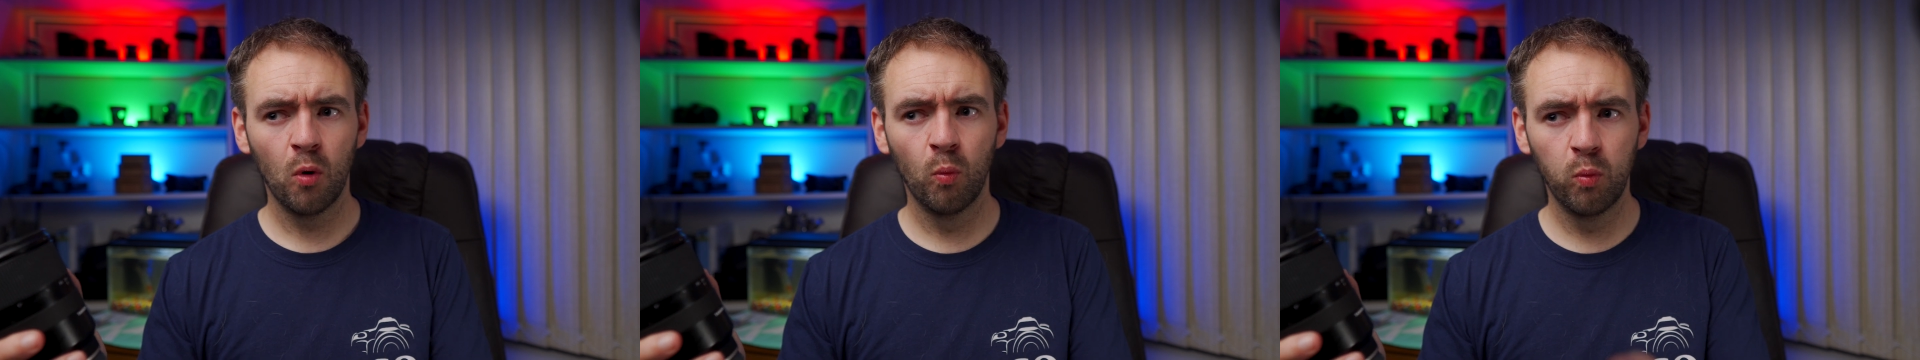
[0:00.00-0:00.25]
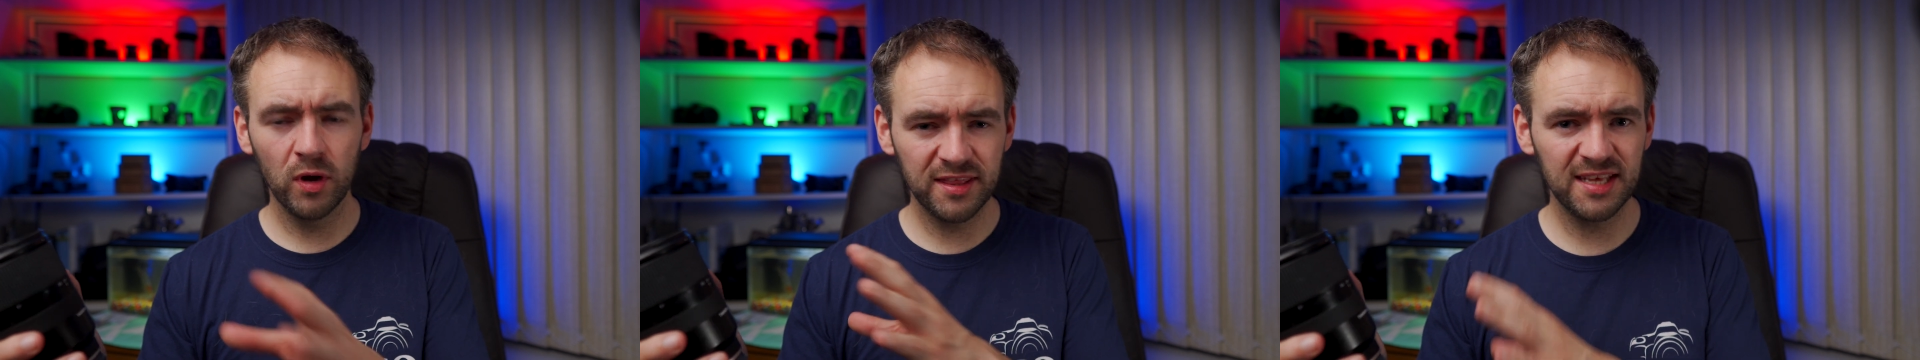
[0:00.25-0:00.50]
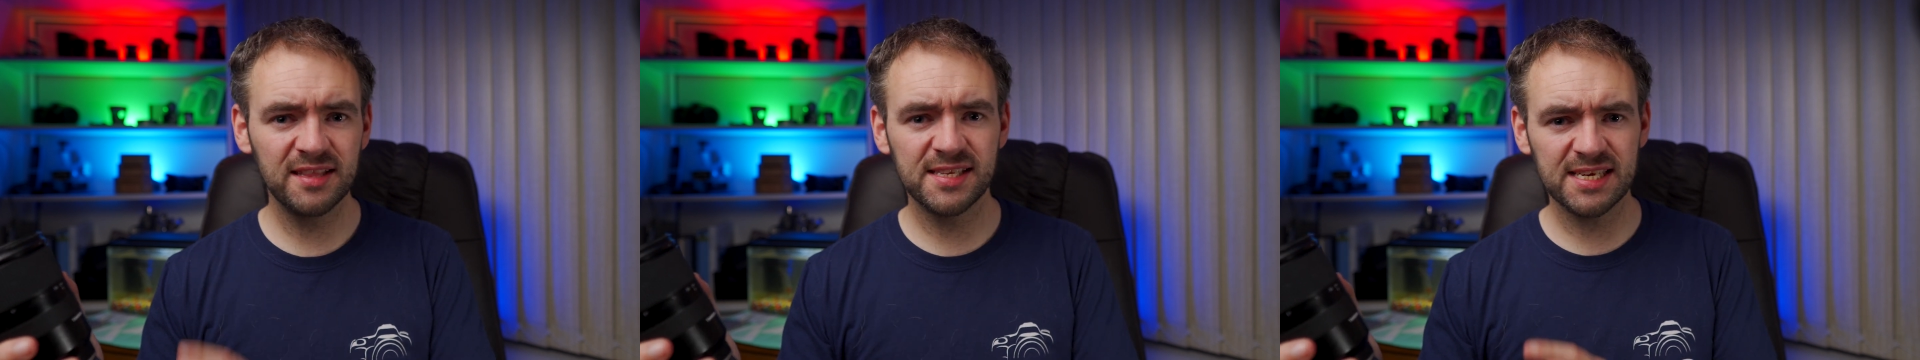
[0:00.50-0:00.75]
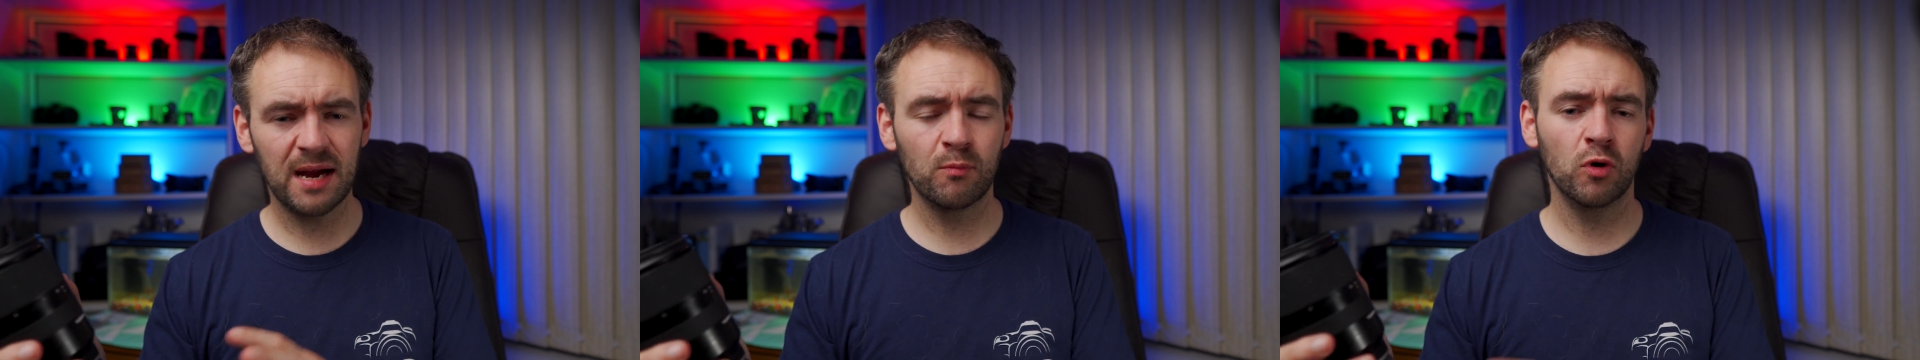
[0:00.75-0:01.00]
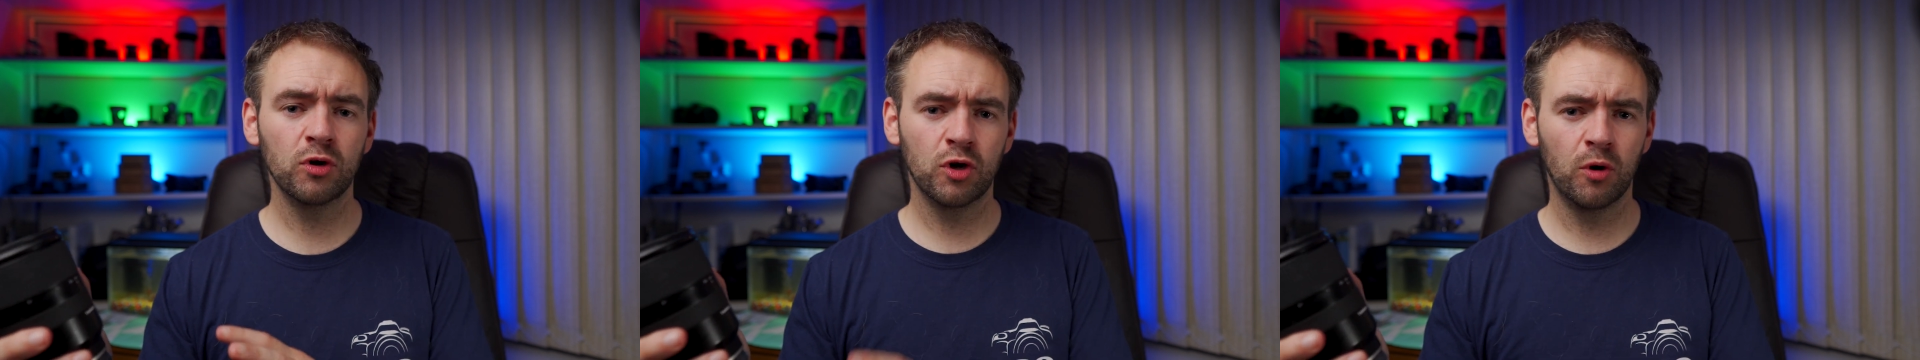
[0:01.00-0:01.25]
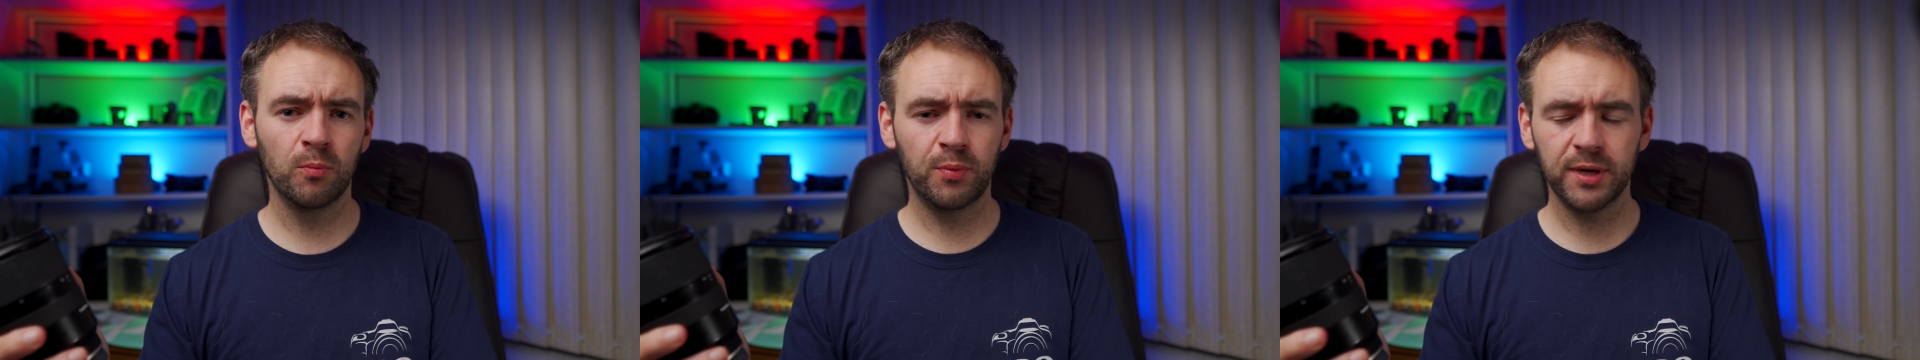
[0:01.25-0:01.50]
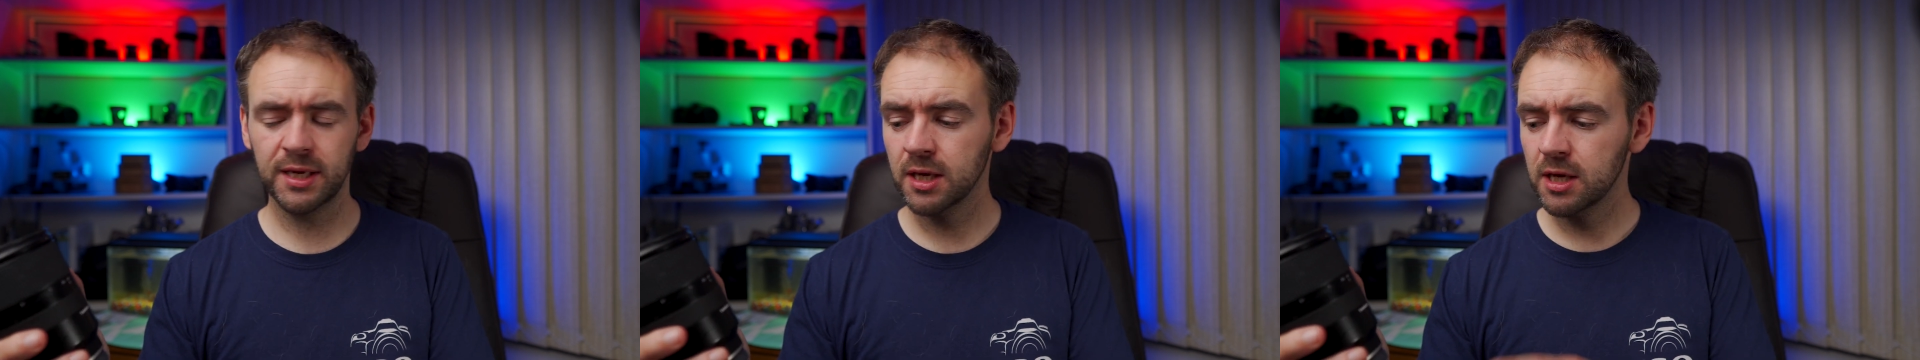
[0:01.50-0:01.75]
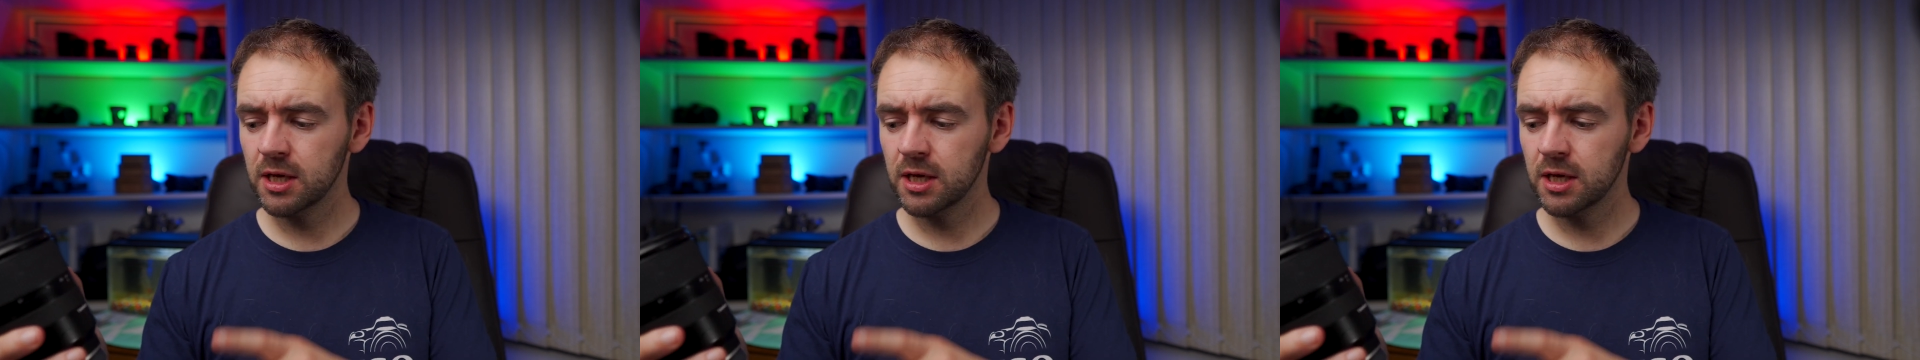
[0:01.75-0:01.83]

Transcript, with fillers: within the Tamron company.